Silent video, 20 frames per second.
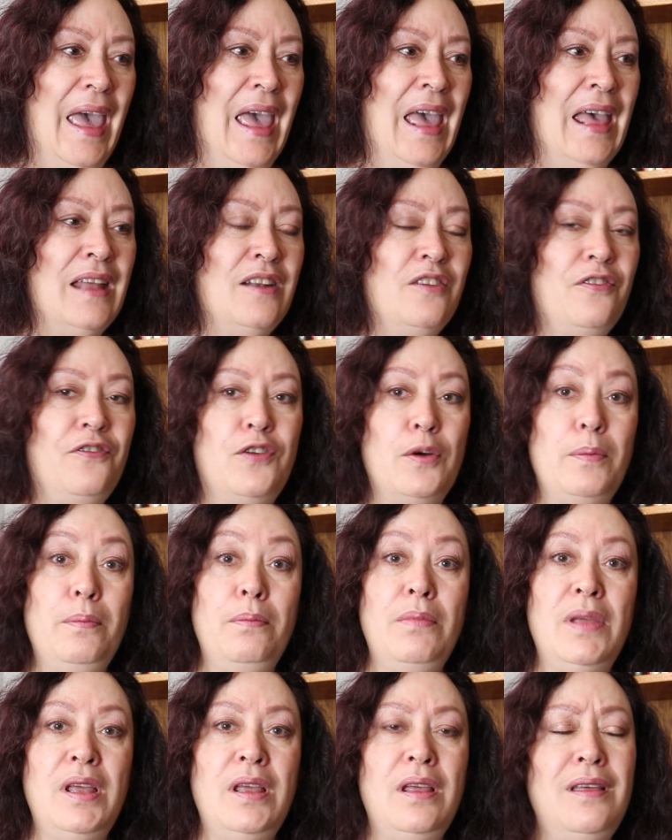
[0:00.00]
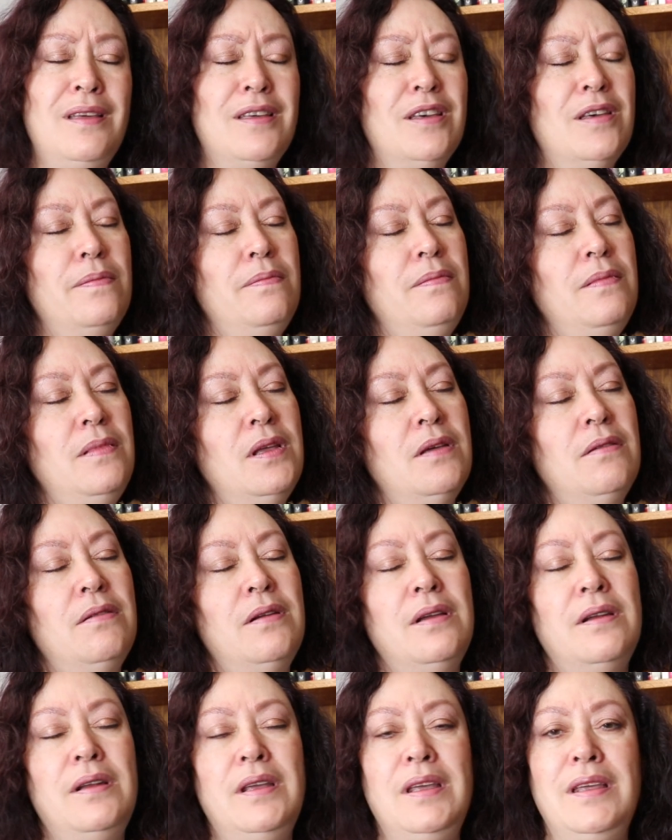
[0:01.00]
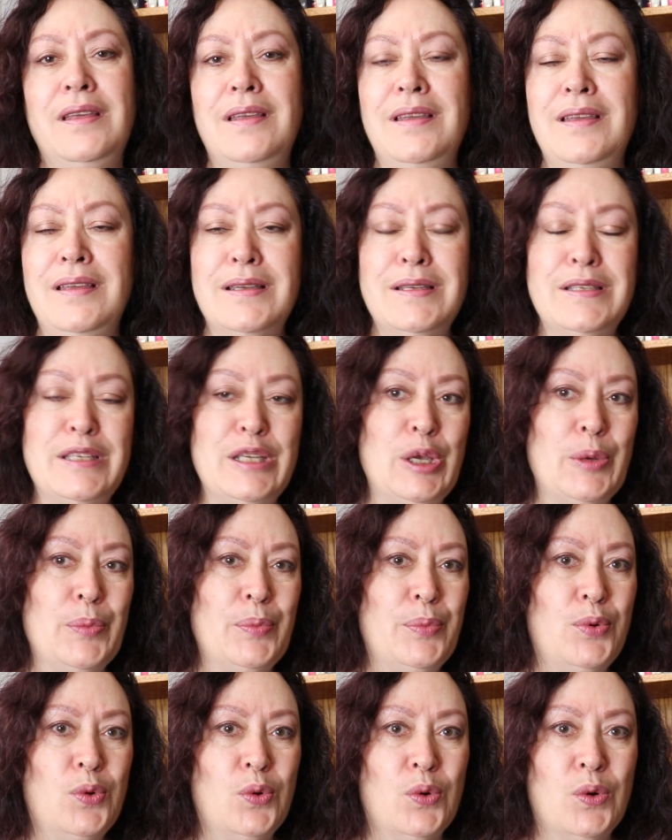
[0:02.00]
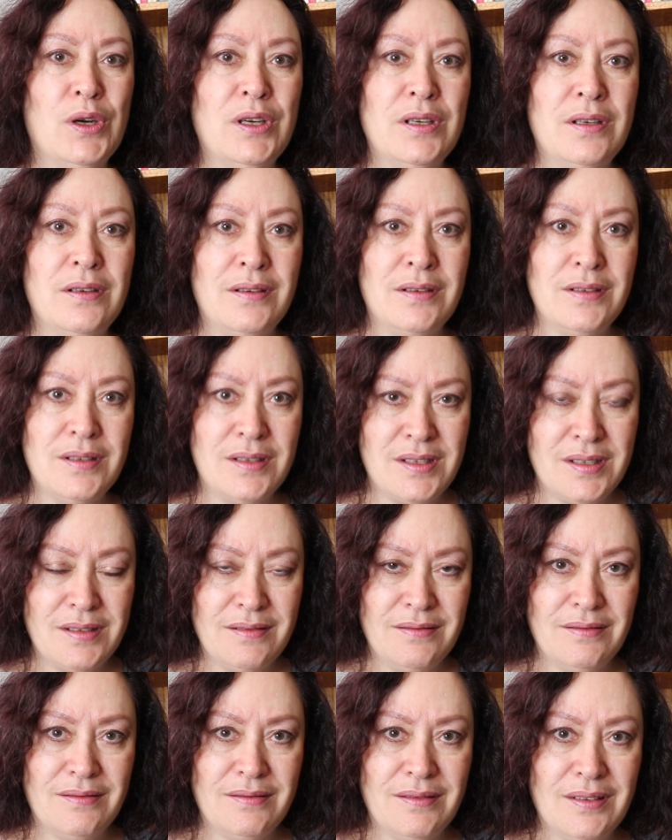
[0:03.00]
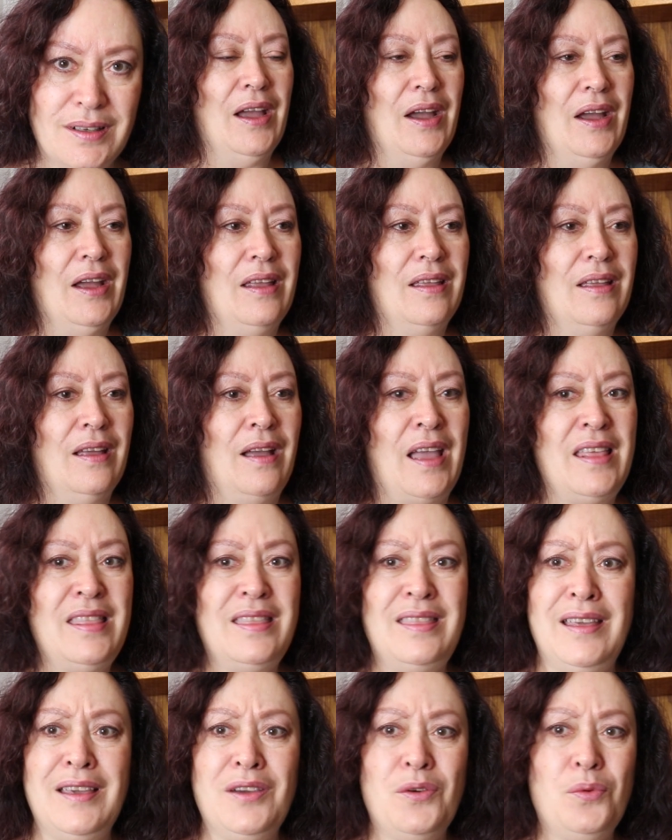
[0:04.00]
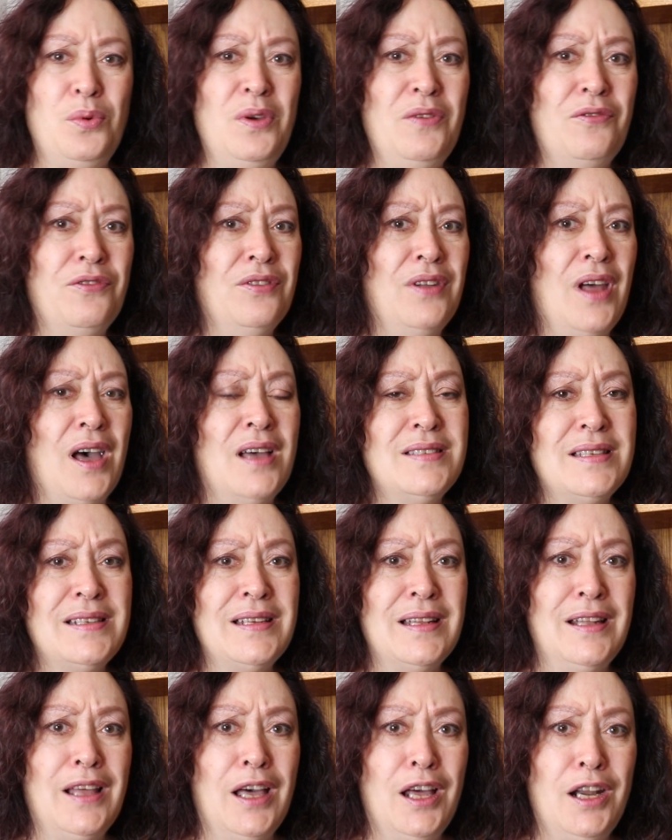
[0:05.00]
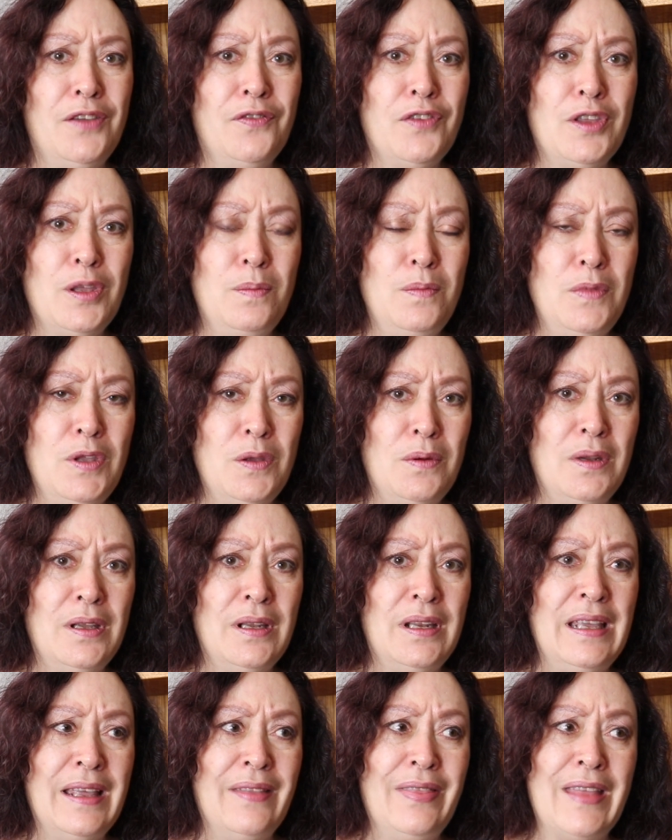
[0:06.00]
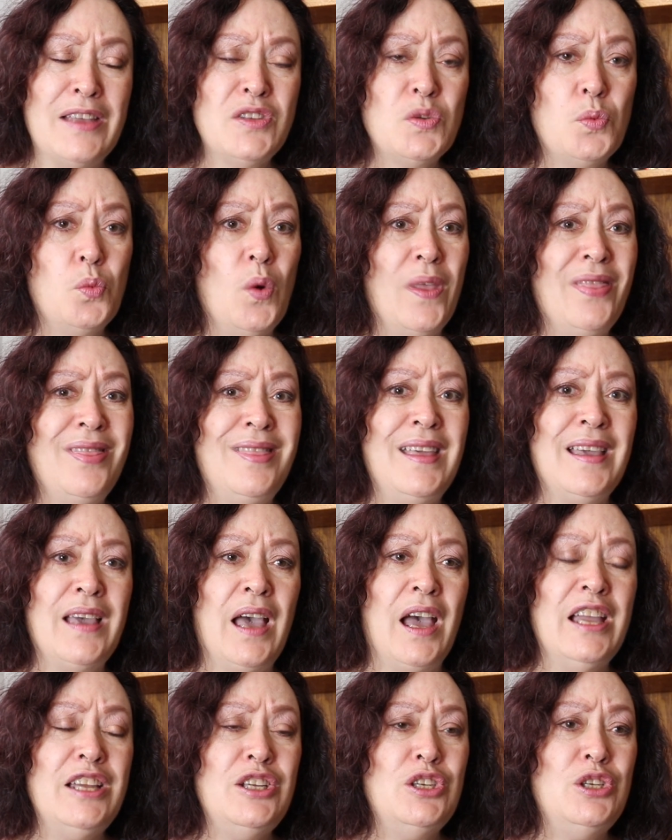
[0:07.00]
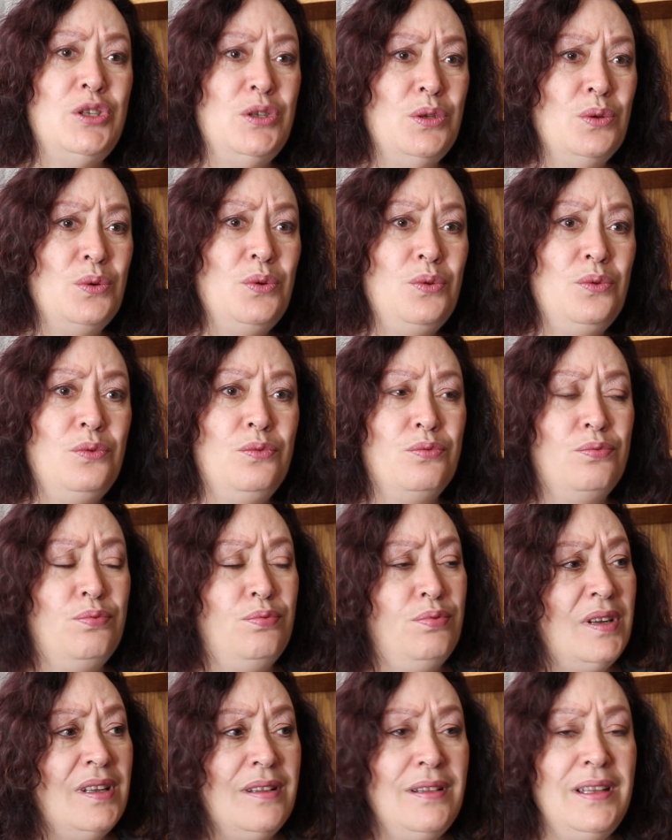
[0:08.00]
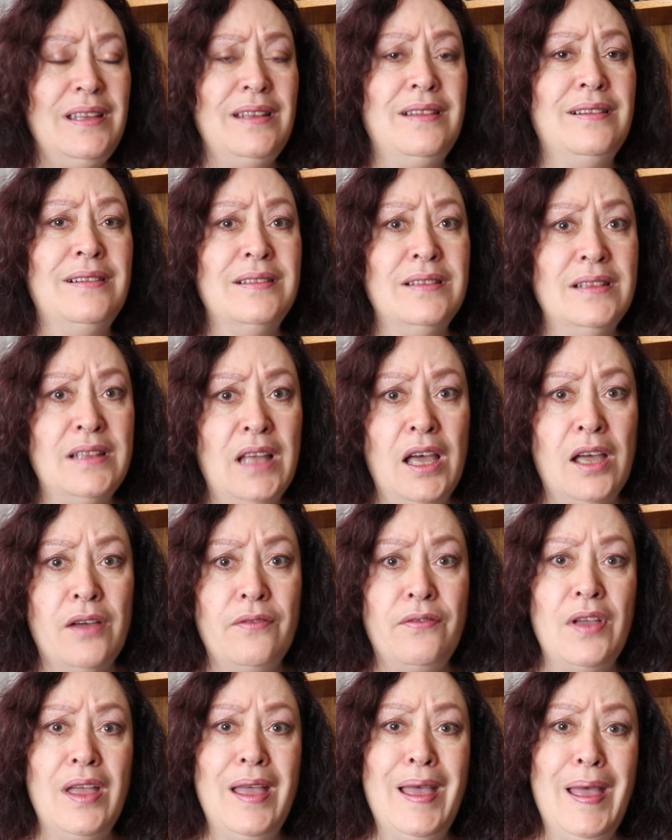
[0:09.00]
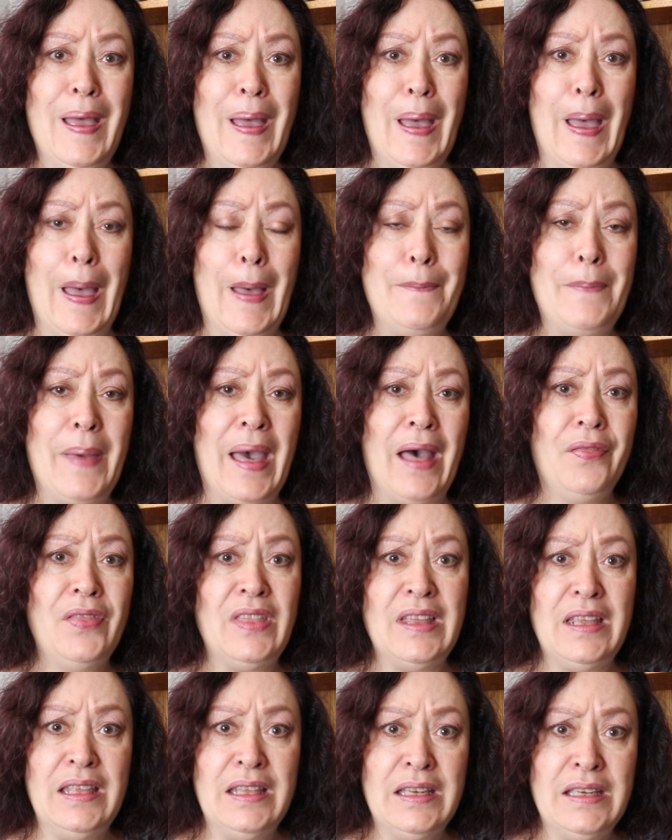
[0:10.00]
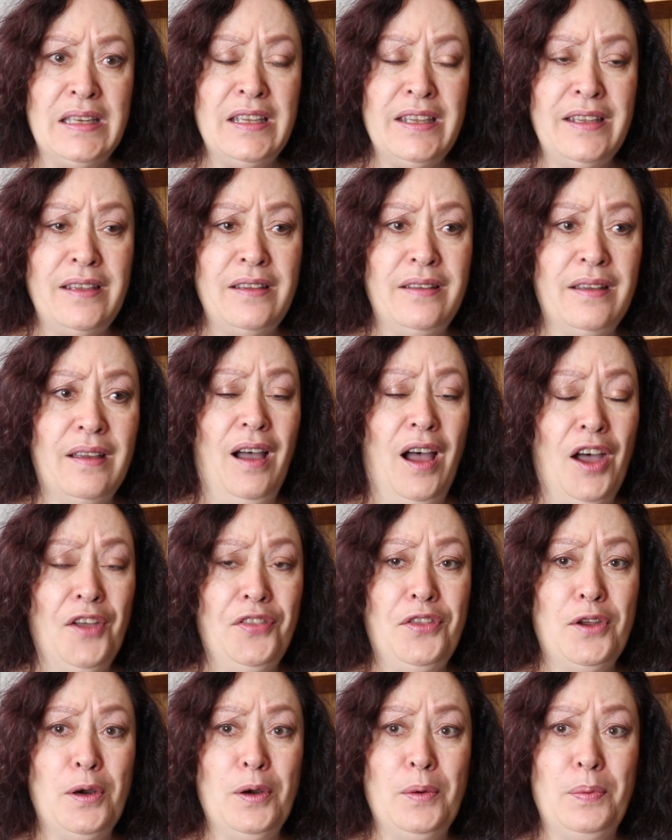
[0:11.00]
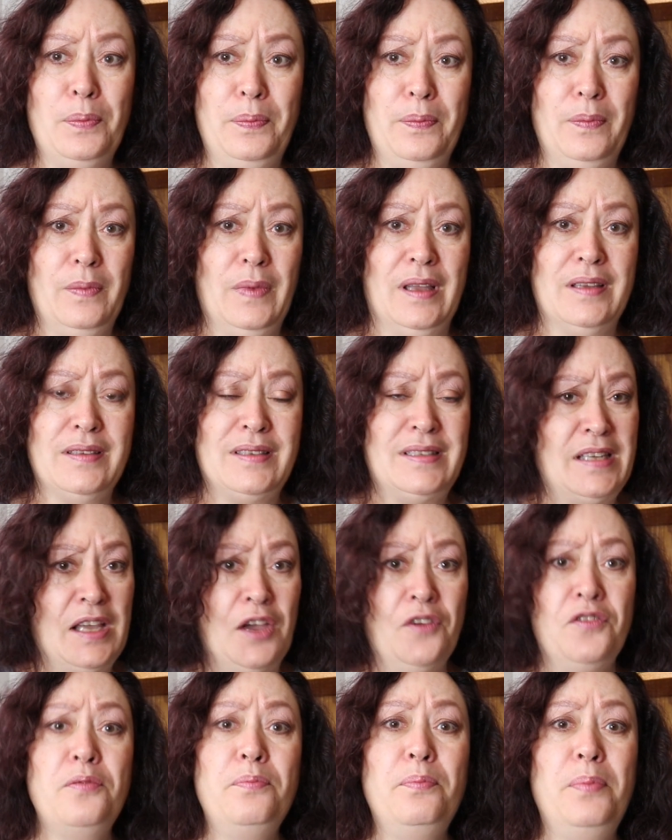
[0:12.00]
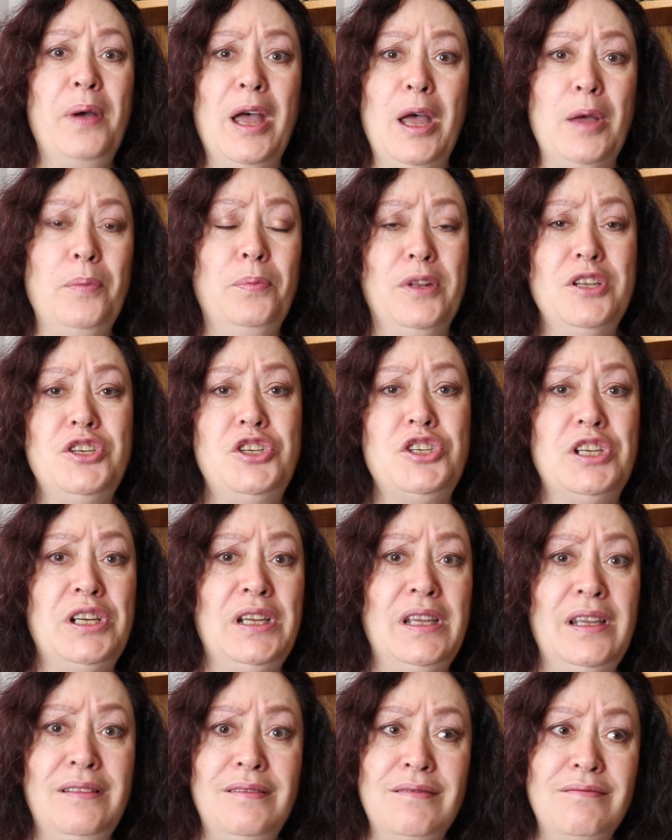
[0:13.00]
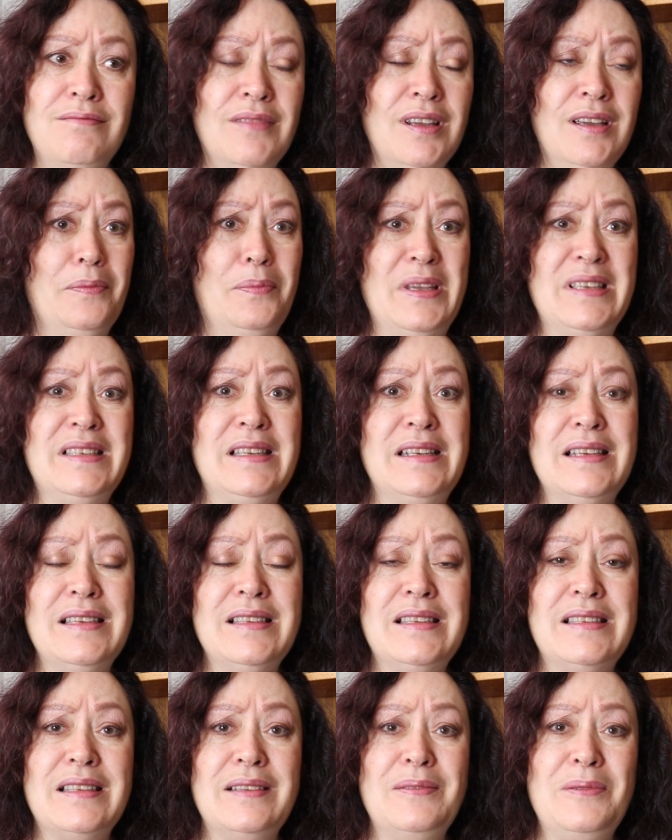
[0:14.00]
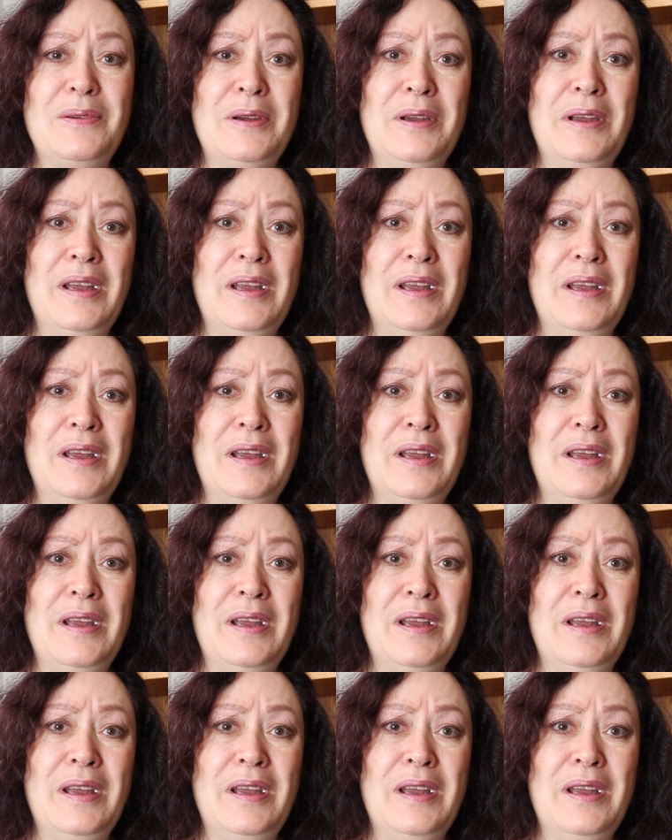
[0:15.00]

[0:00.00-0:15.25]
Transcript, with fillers: And for me, community is important. I think we've lost a lot of community, and that's one thing I do really love about the indie author self-publishing business,